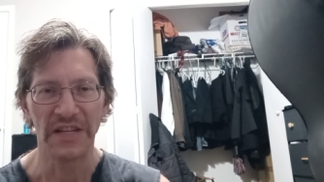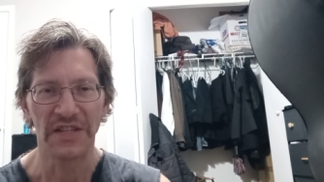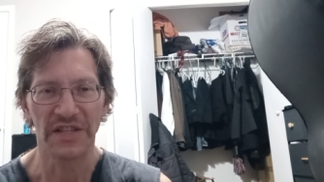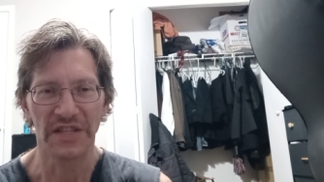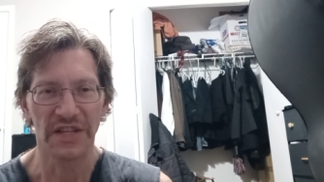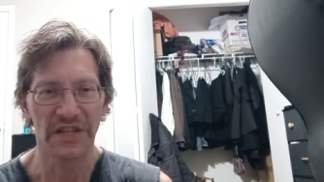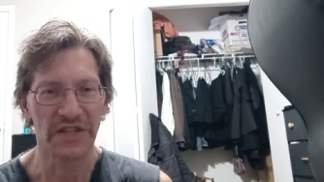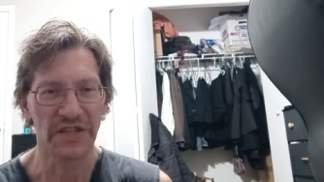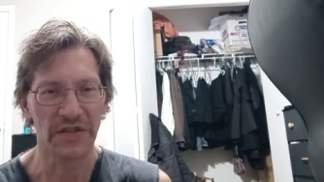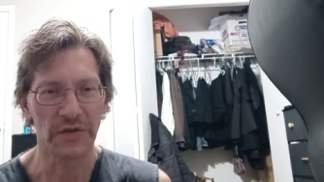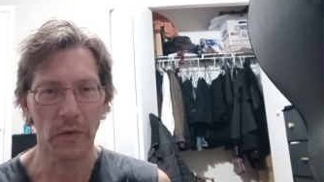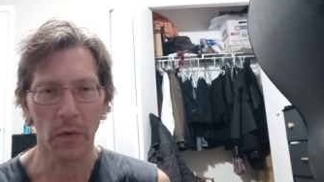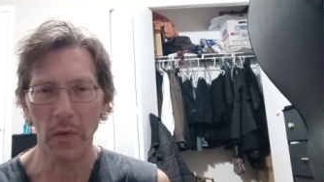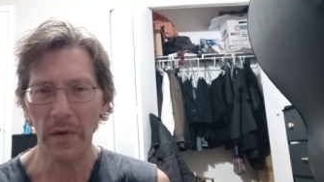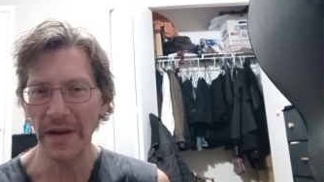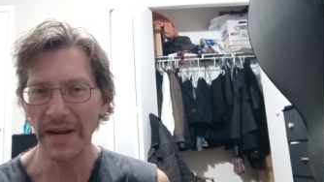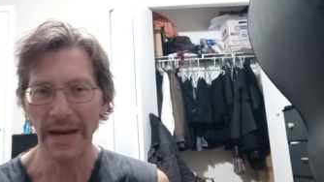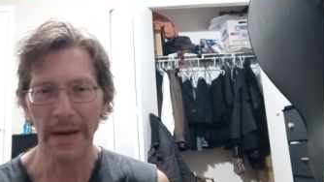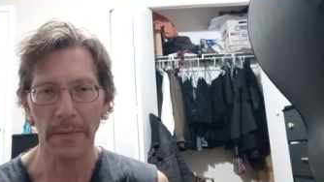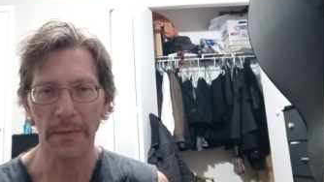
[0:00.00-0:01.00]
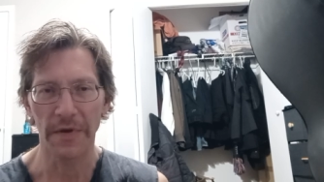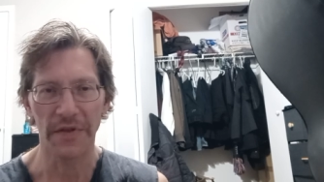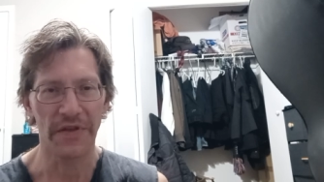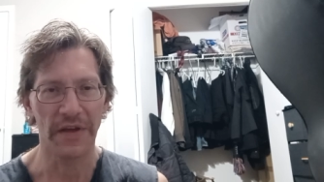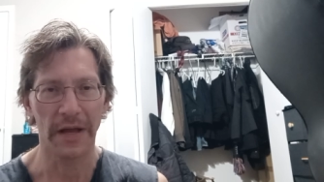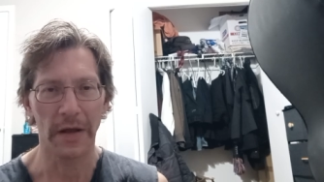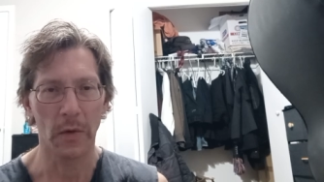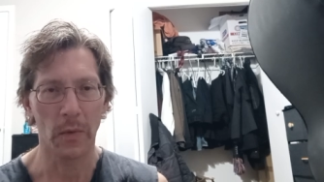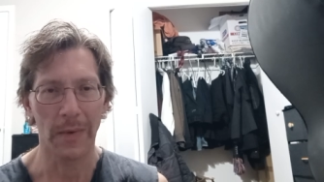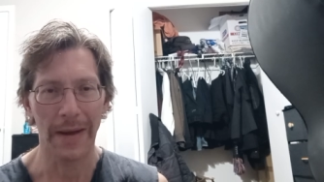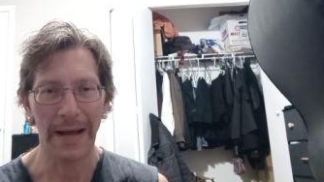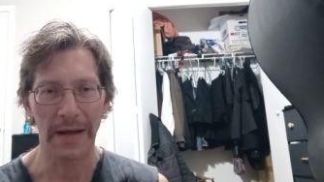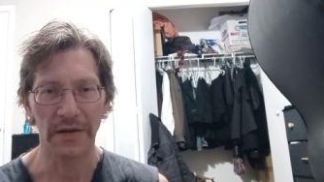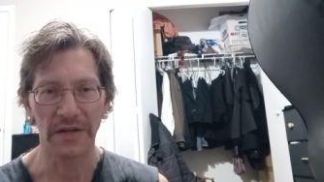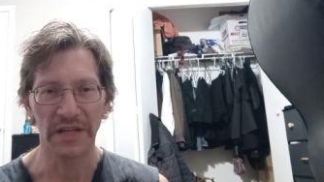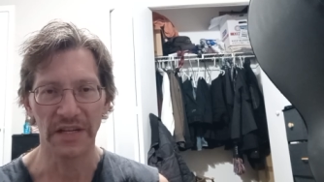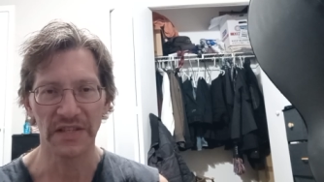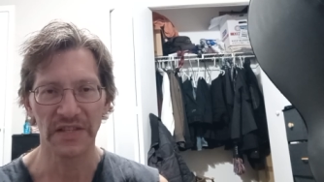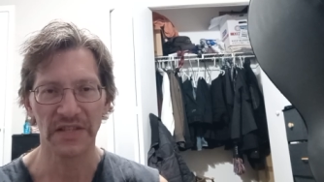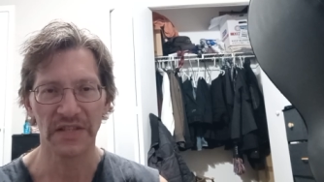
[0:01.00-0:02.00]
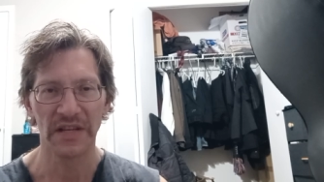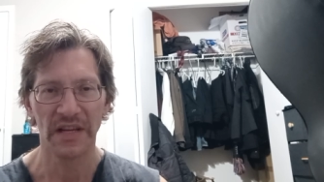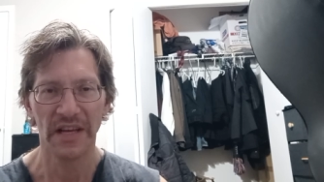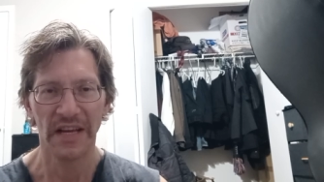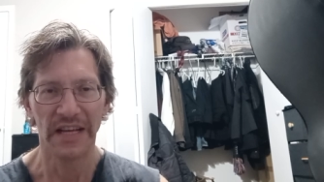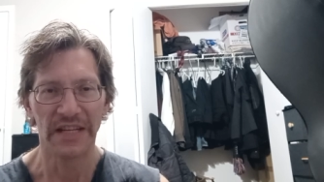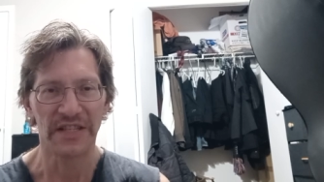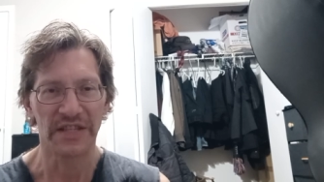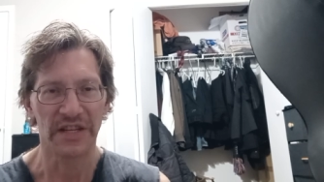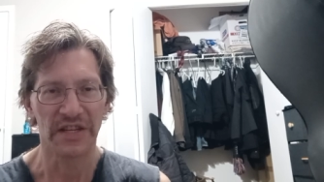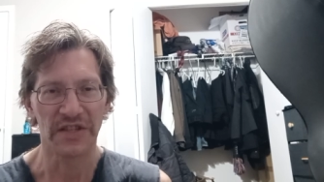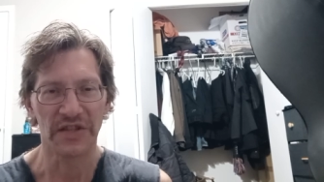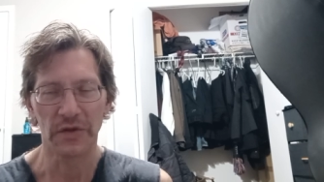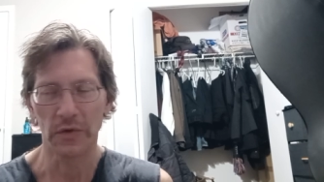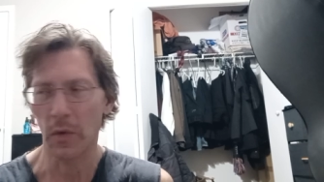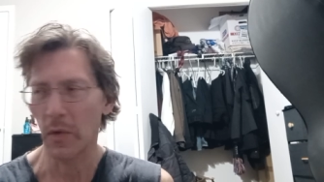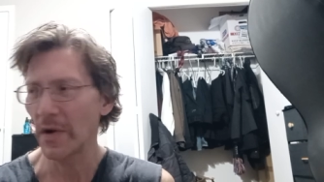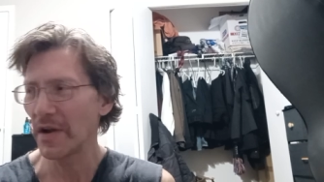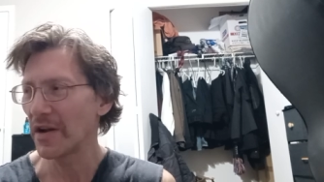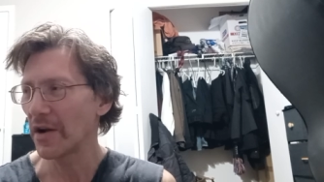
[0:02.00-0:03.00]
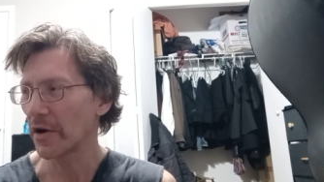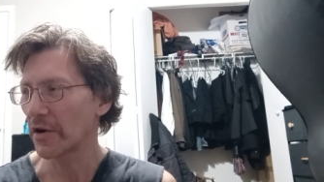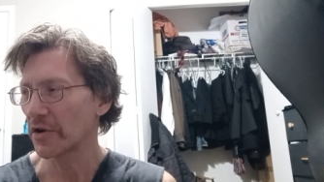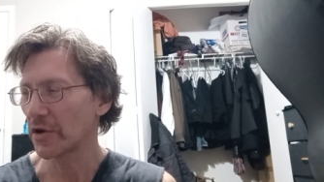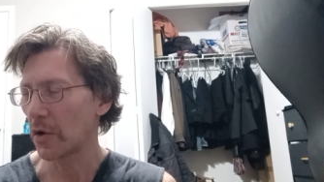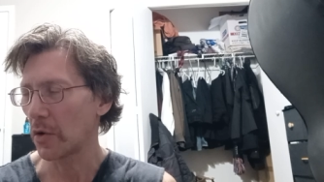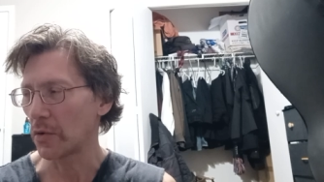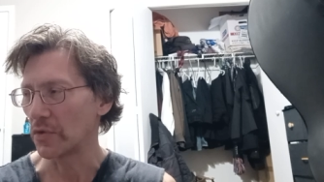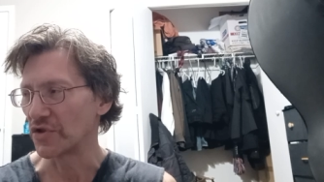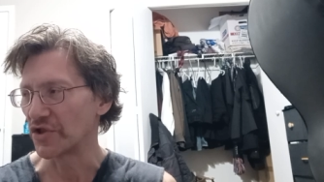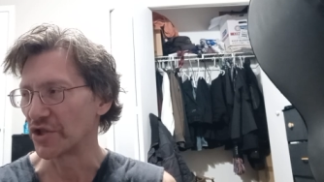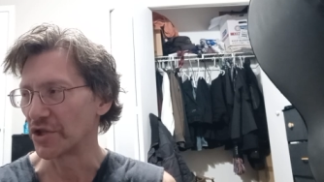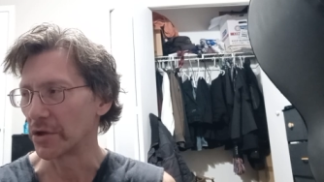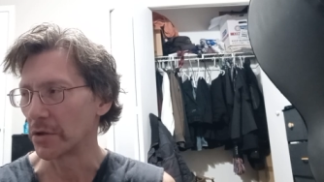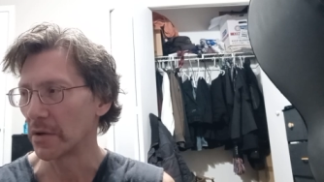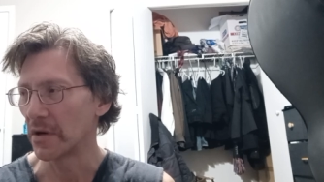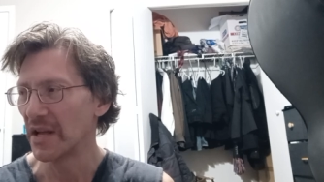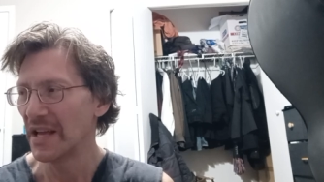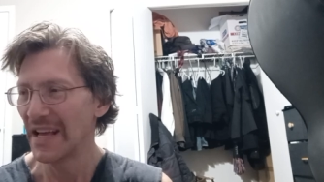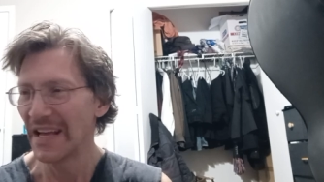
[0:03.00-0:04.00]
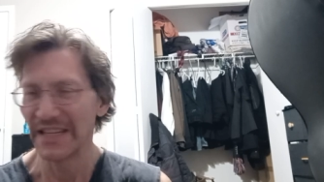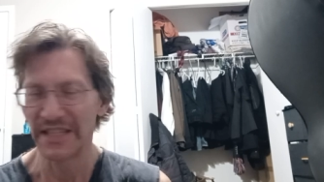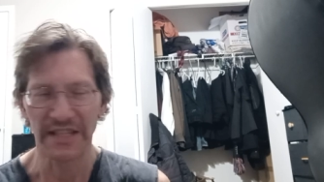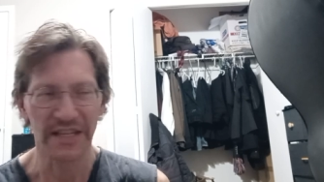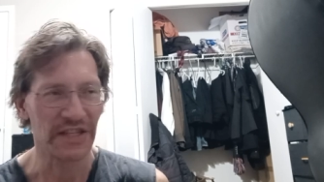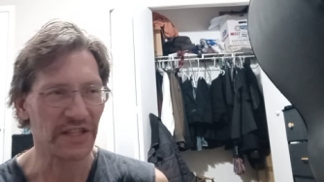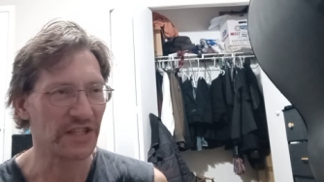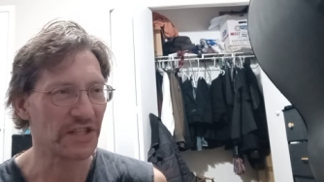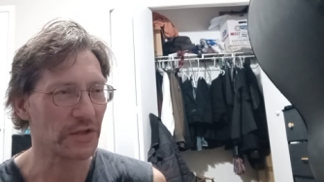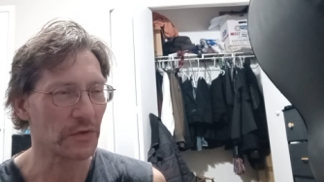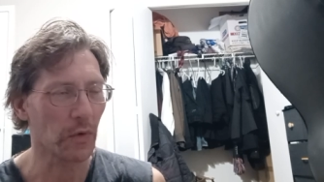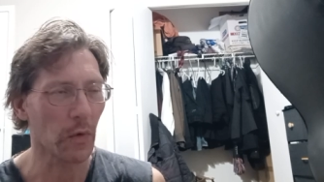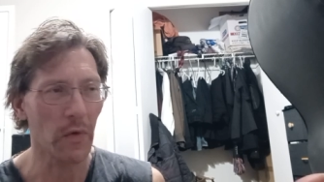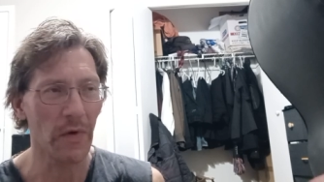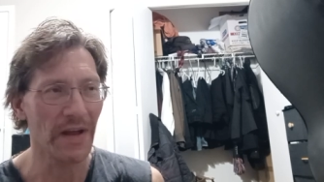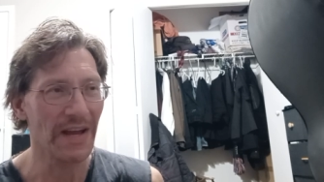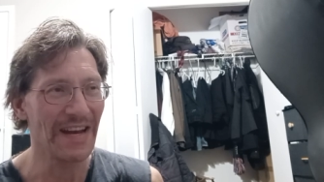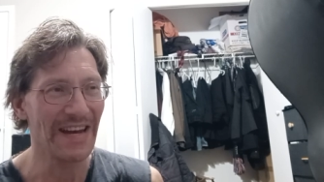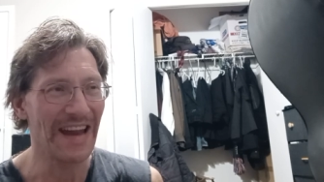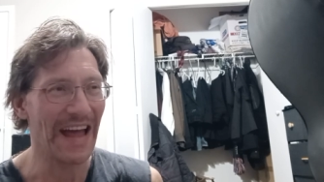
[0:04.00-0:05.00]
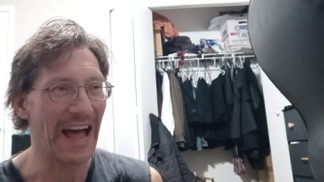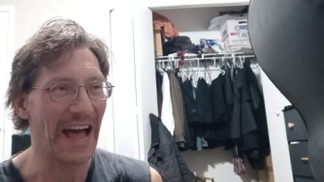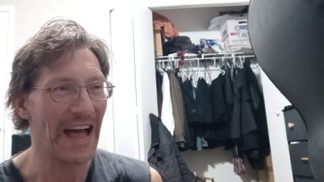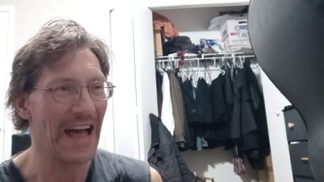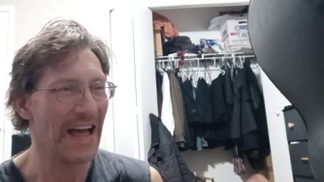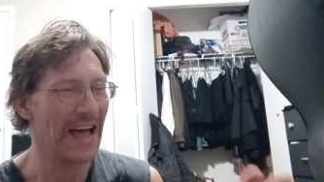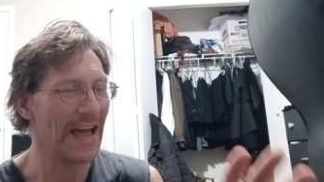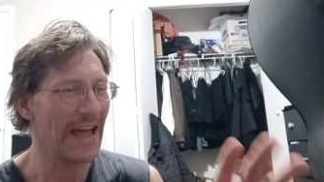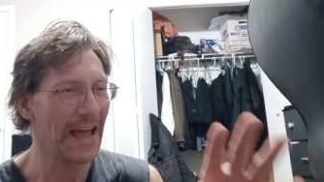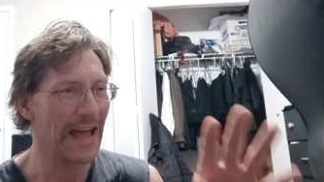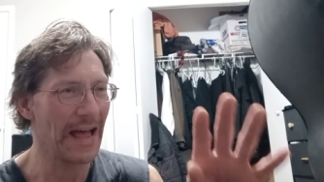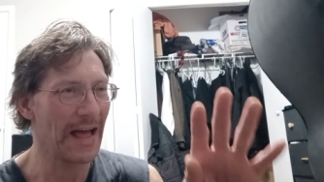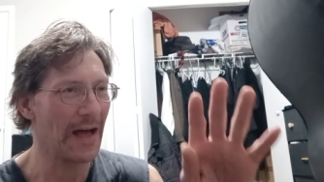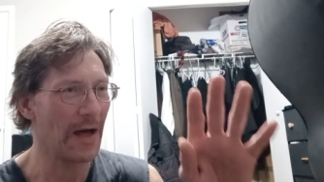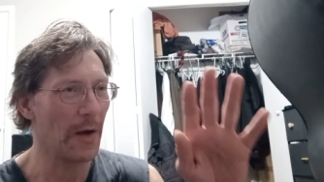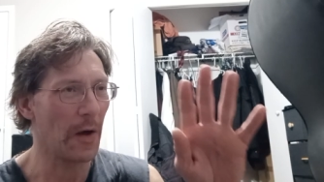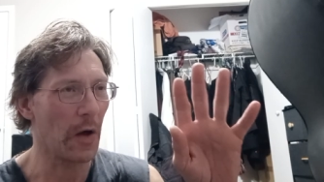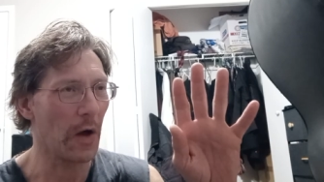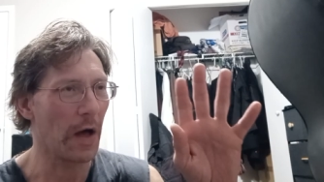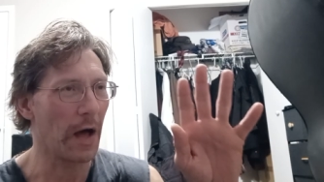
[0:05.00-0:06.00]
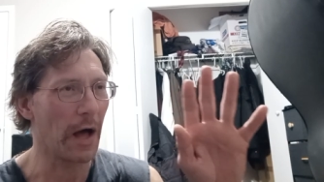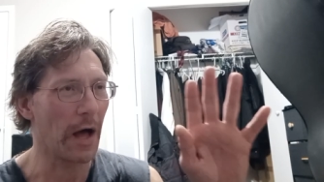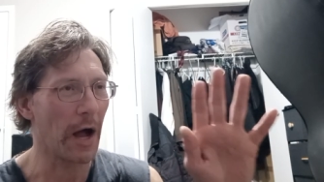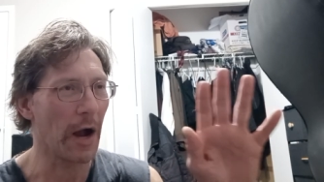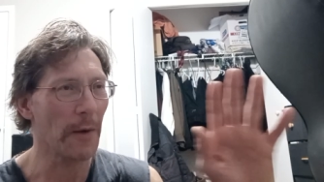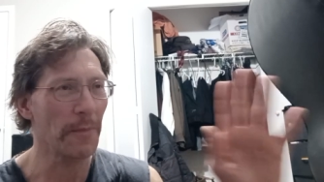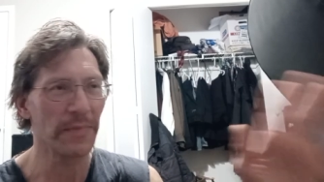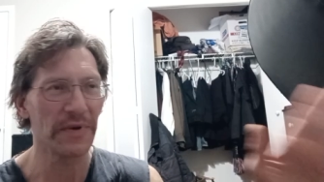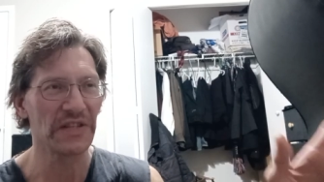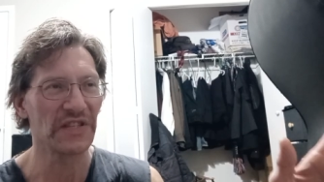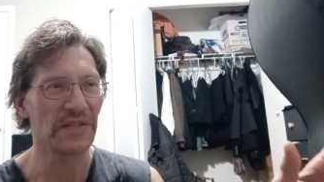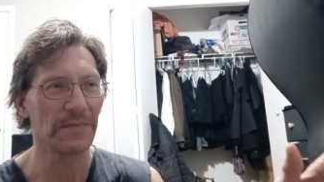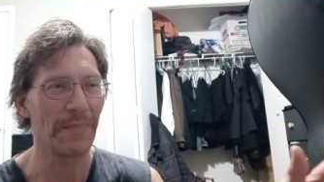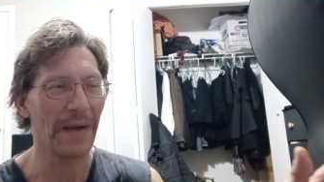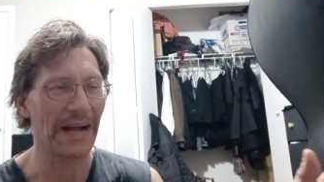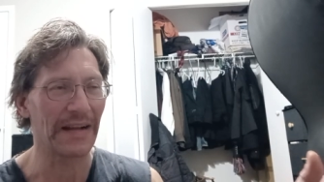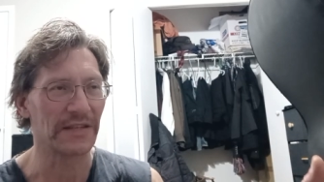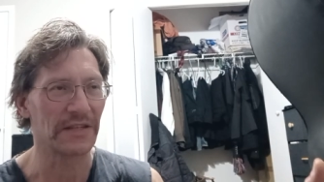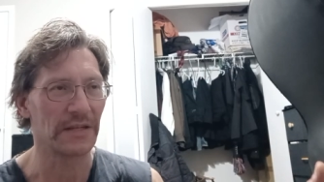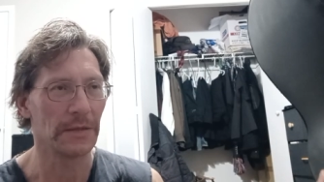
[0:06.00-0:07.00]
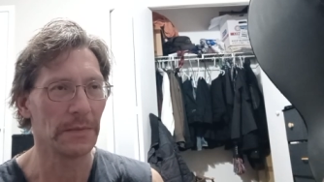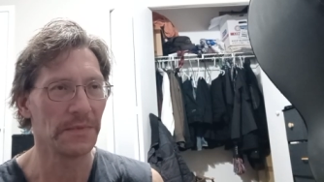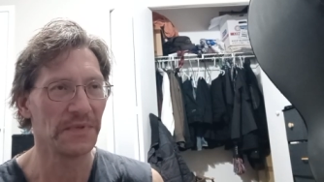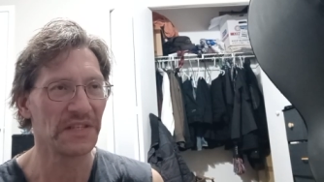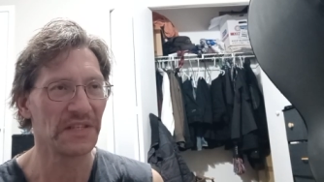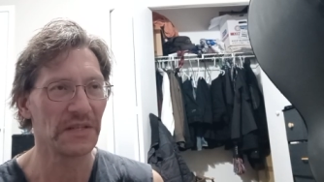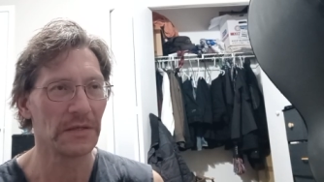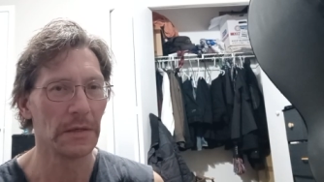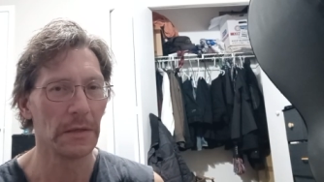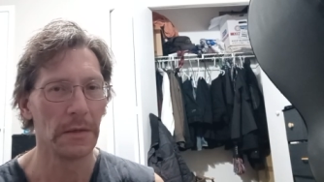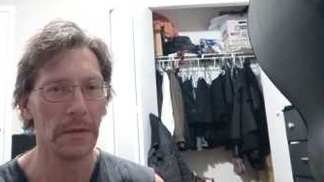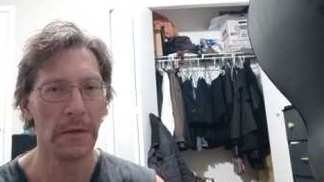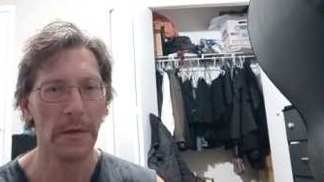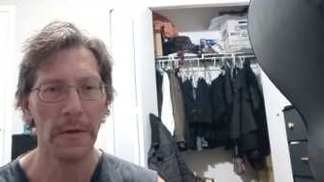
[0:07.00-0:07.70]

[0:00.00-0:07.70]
It's destroying everything around us. It's destroying our culture. It's destroying our perspectives.